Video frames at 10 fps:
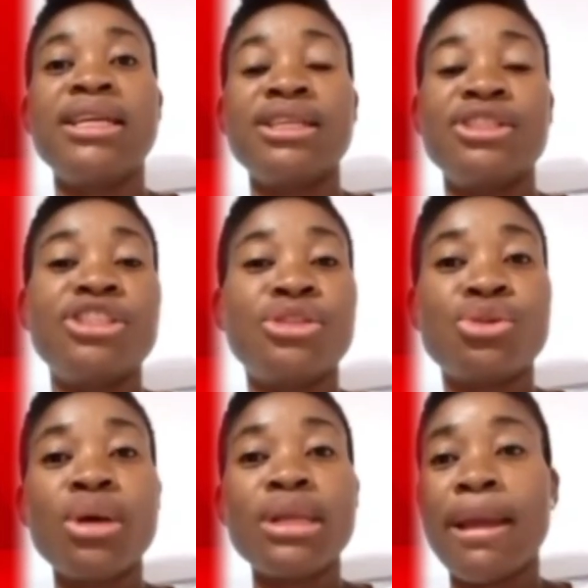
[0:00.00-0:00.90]
She
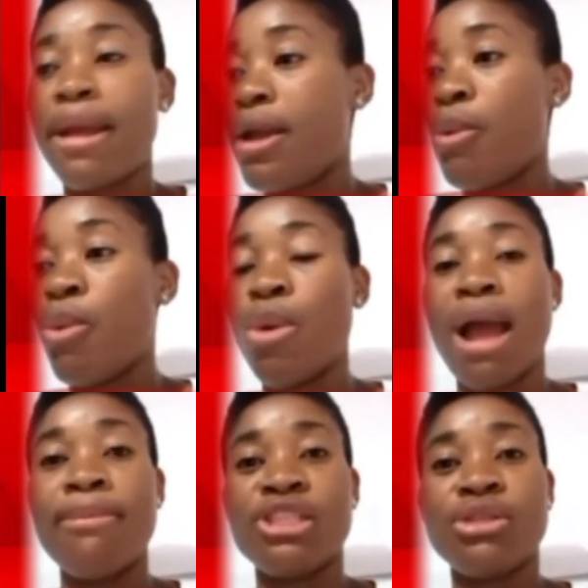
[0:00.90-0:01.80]
took
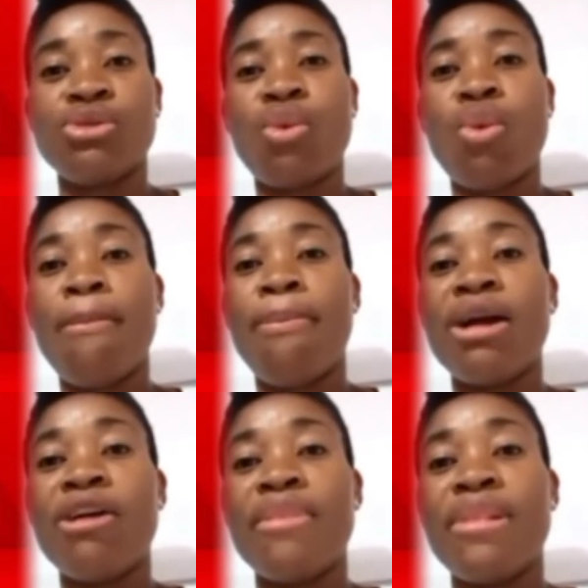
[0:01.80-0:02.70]
she took one
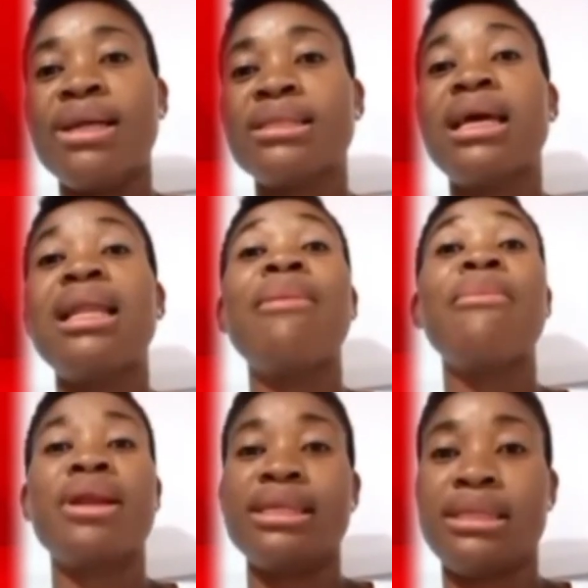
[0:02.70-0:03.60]
pack of Miiracell
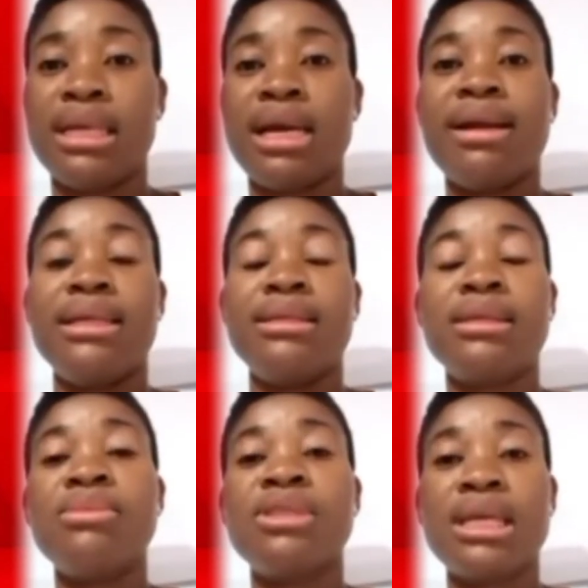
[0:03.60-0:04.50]
and Miiracell Tiara at the
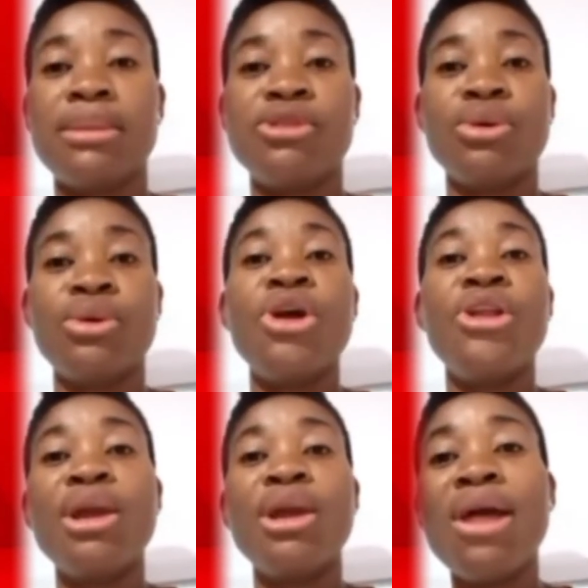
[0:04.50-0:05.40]
same time. So
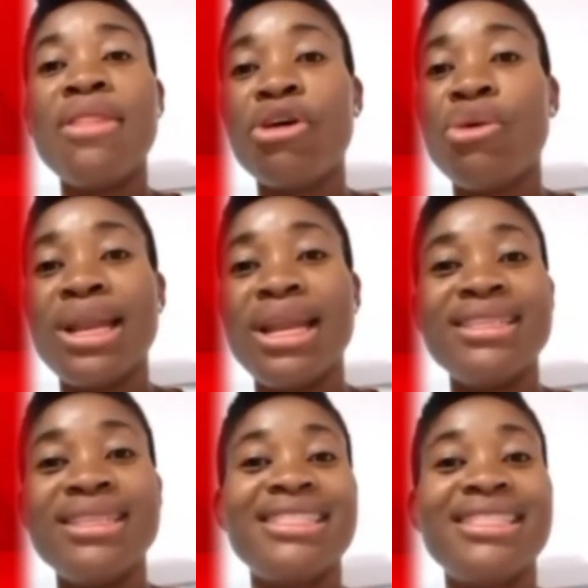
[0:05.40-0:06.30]
they went home with
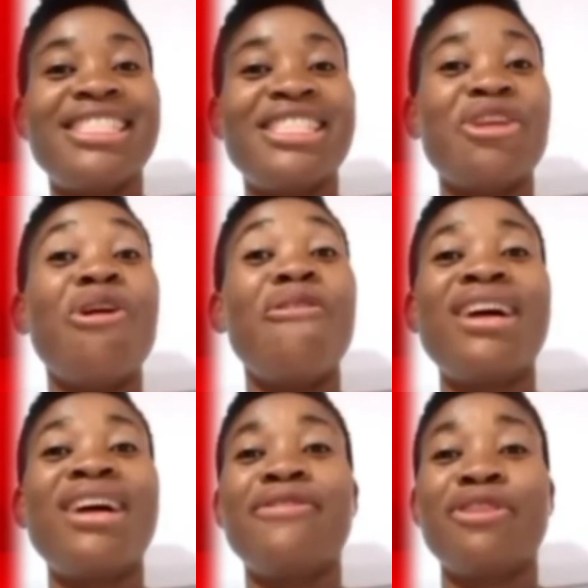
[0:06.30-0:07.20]
it. She
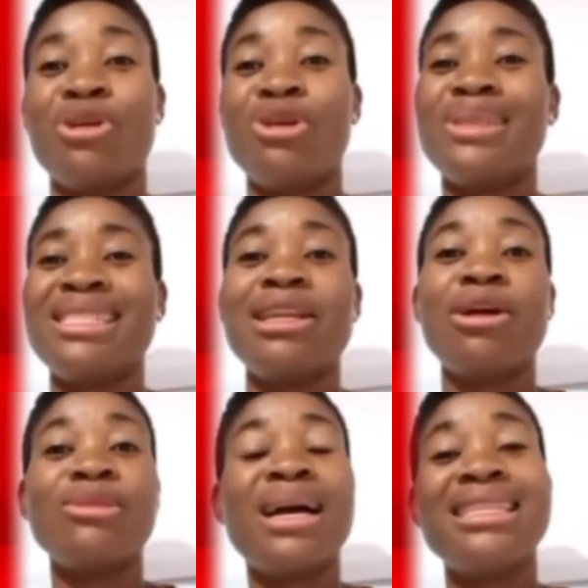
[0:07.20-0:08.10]
offered it for the husband. They said the
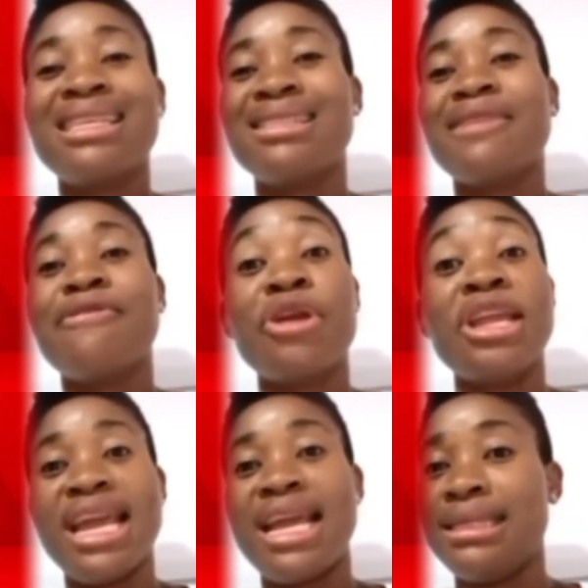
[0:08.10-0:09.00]
husband has asthma for
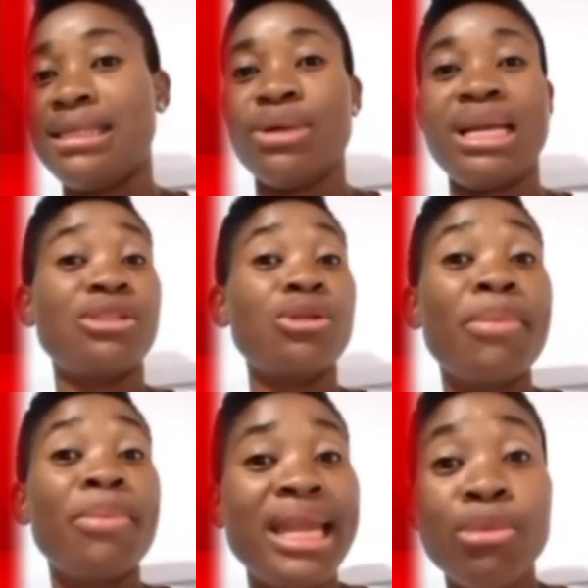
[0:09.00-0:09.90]
years, so he has
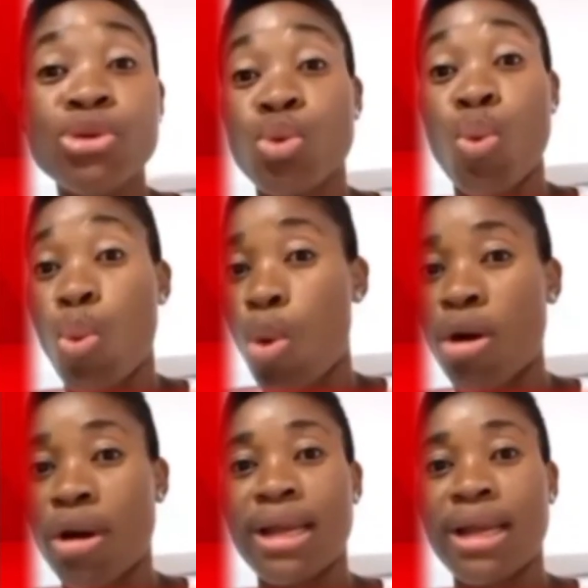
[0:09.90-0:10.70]
not been able to walk.